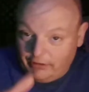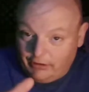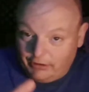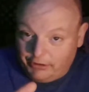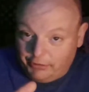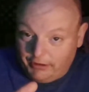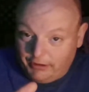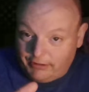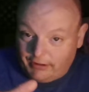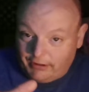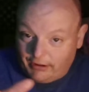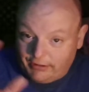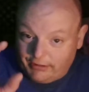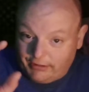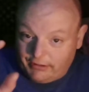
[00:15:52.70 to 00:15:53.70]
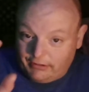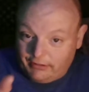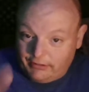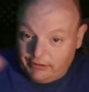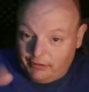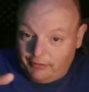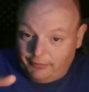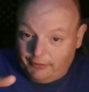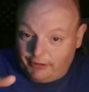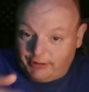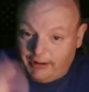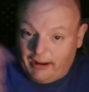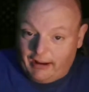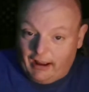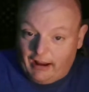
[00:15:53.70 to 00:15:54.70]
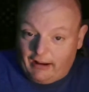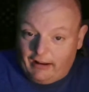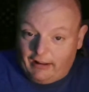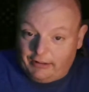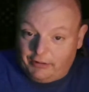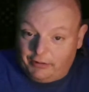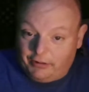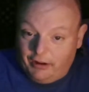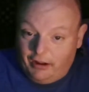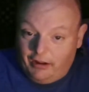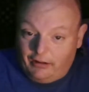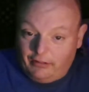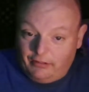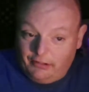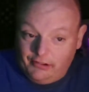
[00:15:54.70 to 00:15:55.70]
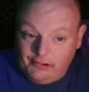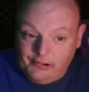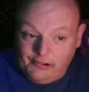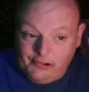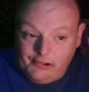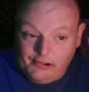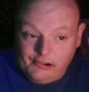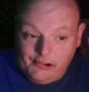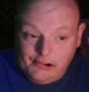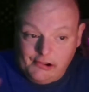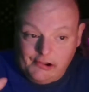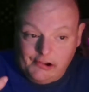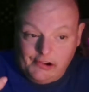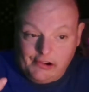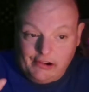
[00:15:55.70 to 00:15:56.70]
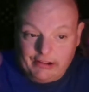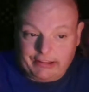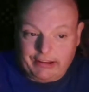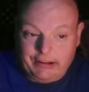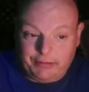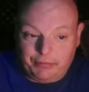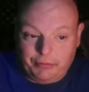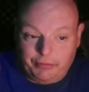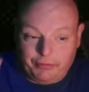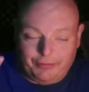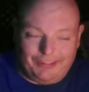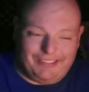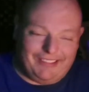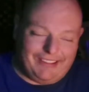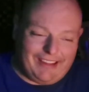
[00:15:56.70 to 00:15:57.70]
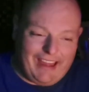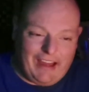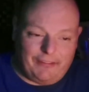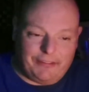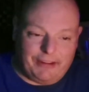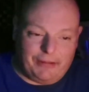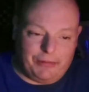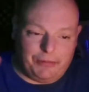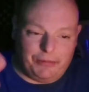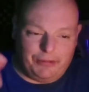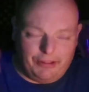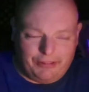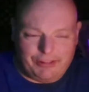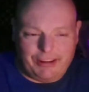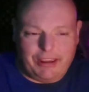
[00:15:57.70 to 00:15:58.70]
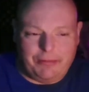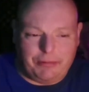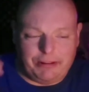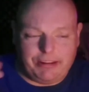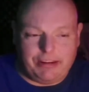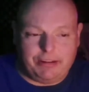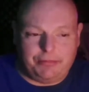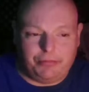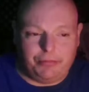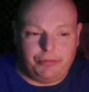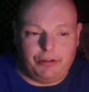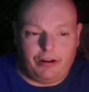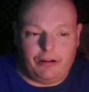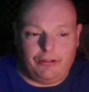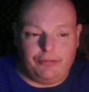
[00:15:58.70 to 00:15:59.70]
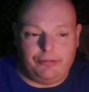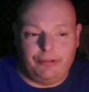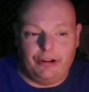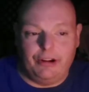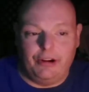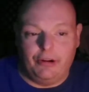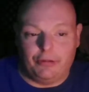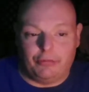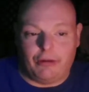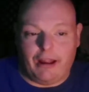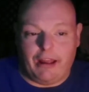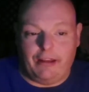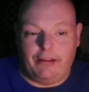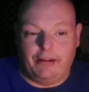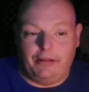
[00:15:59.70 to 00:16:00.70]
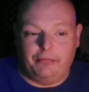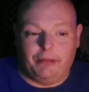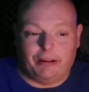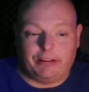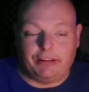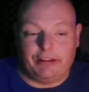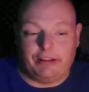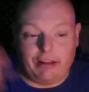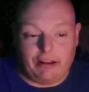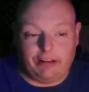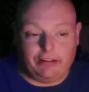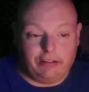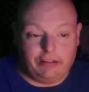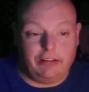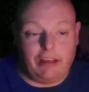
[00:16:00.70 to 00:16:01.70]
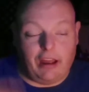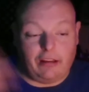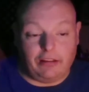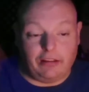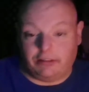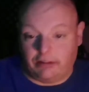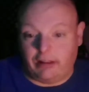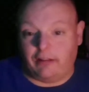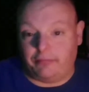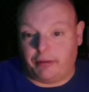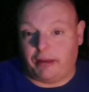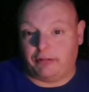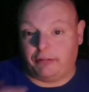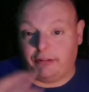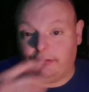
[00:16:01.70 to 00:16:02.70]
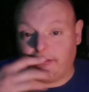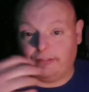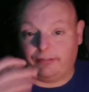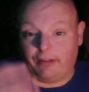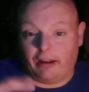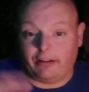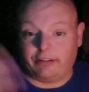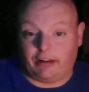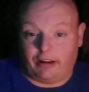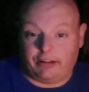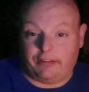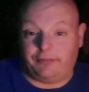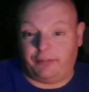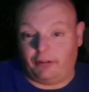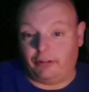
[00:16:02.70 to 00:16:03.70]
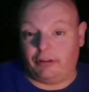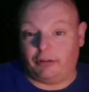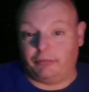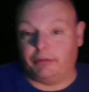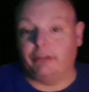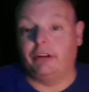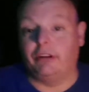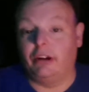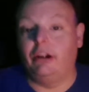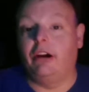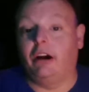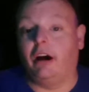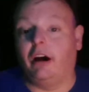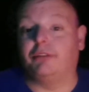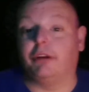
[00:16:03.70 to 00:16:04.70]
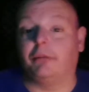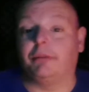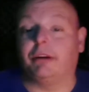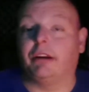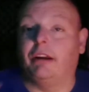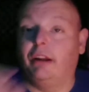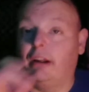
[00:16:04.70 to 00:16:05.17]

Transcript: done 2 days of testing. So the first day I got it, I took a teaspoon, well, like a half a tablespoon. It was a heaping teaspoon of red, mix it in, and yeah, it did have pain relieving effects, and I did feel a little bit of something.